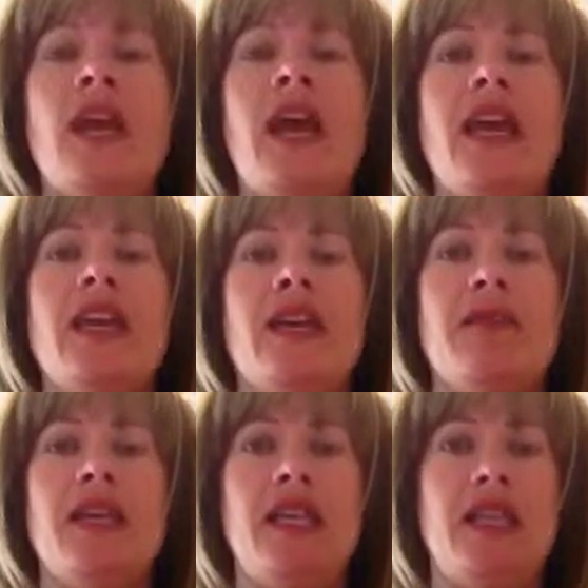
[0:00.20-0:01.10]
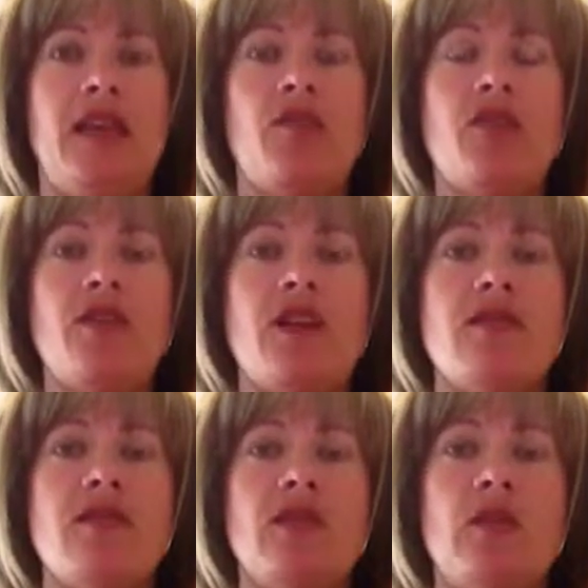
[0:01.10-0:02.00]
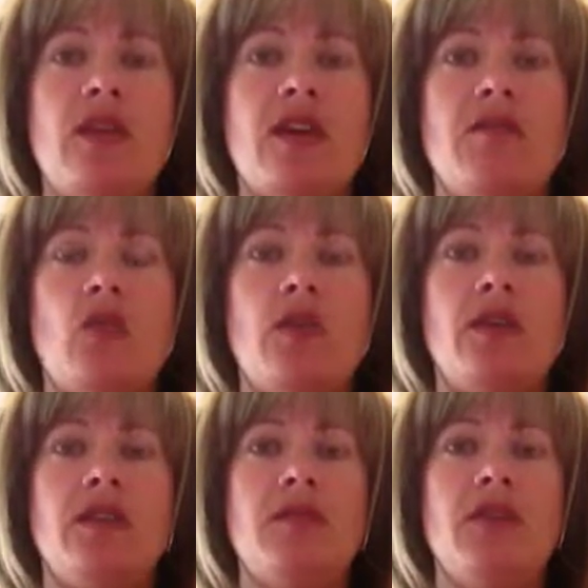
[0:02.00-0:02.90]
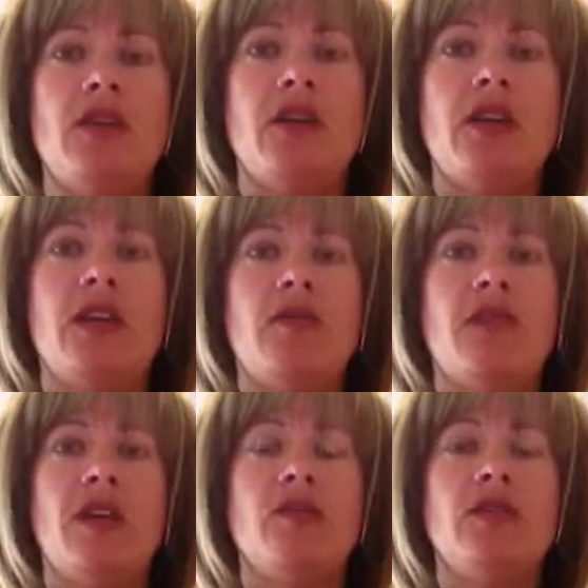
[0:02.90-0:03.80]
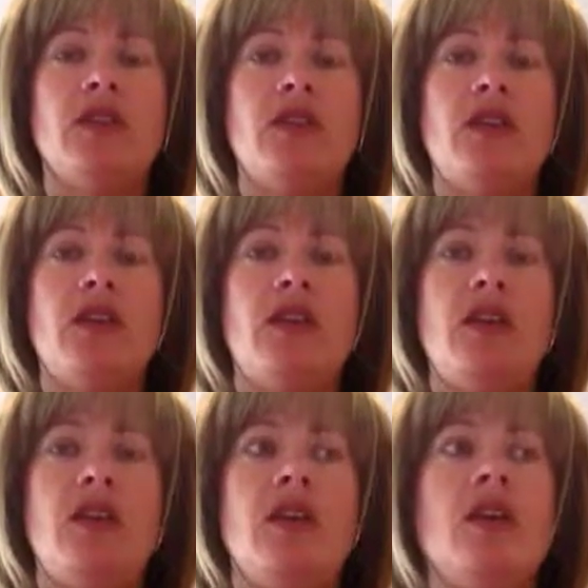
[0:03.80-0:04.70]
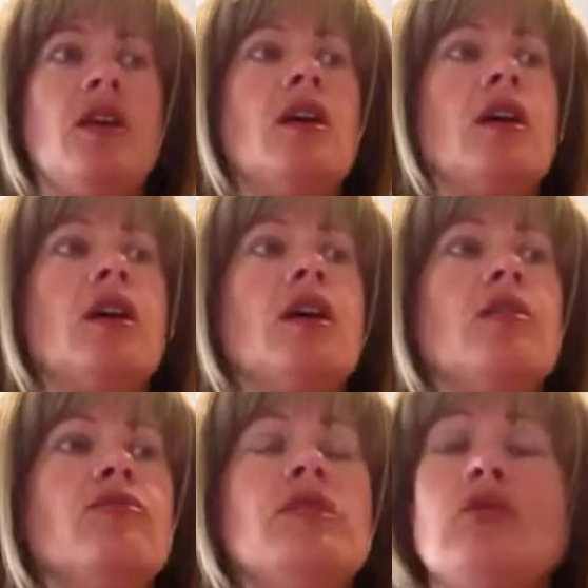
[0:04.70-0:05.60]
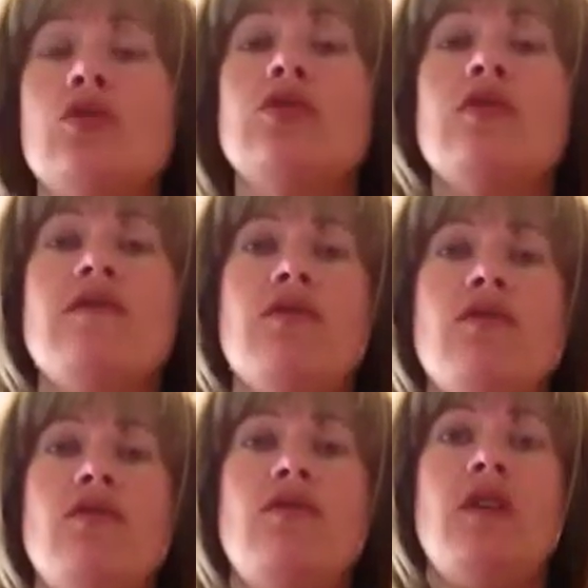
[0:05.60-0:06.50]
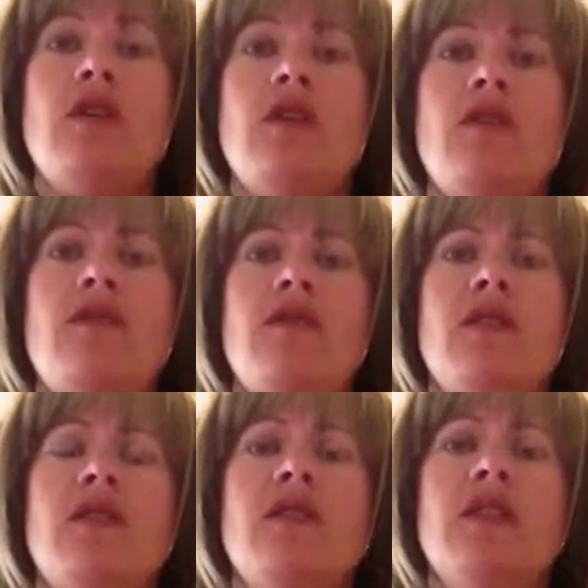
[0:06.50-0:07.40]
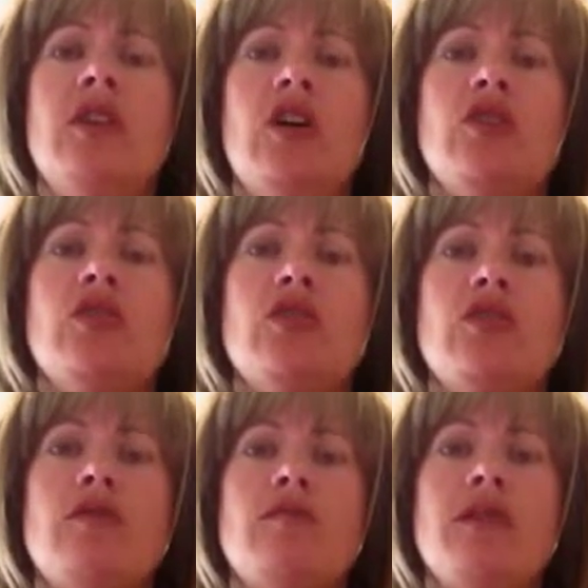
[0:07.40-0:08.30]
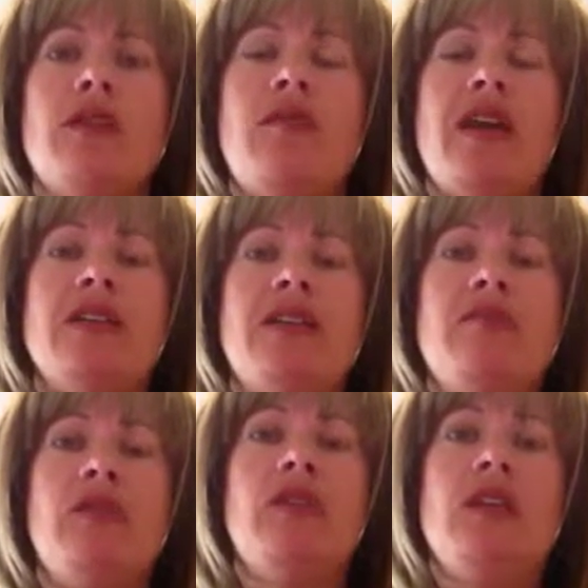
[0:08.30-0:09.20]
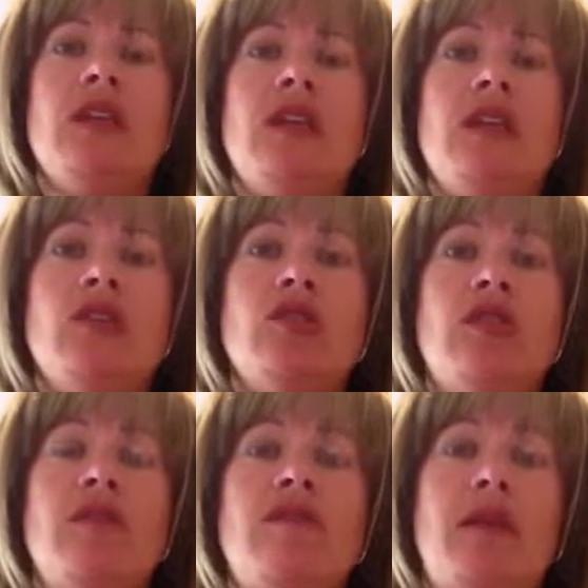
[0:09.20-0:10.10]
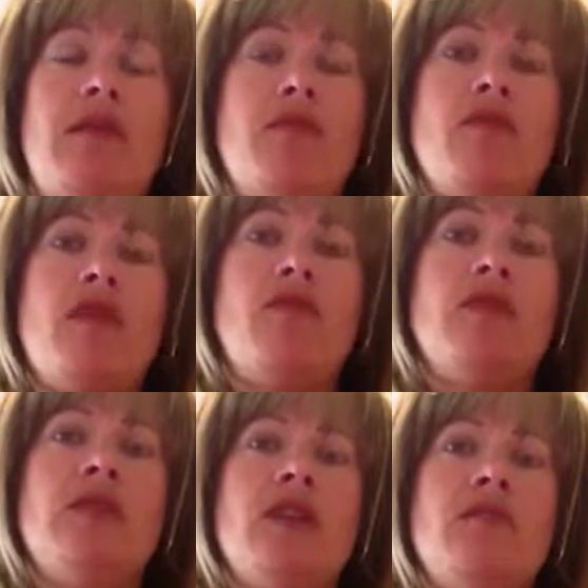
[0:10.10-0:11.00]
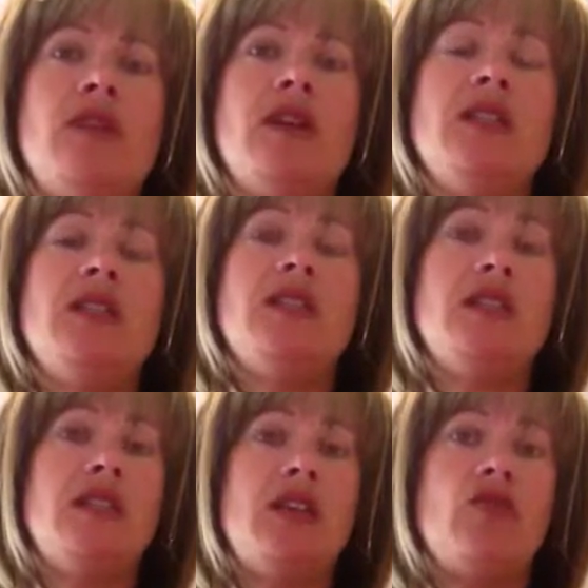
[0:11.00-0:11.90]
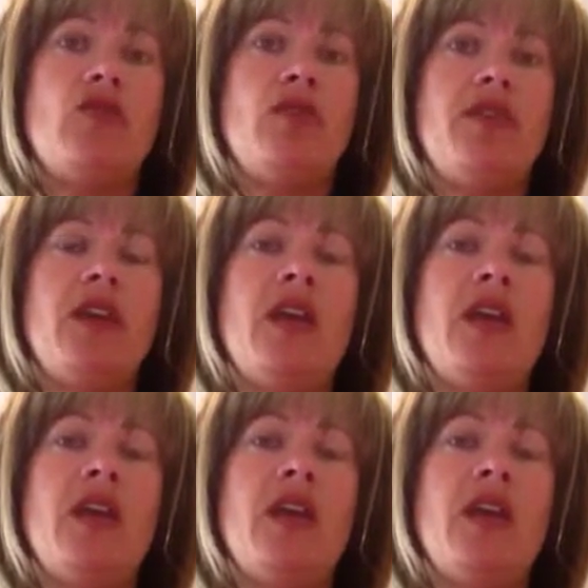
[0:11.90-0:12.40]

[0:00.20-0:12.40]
Hi, I'm Kelly Leeper, and this week I'm going to be talking about the resource review of the long-term capacity building initiative paper that was done by TCC Group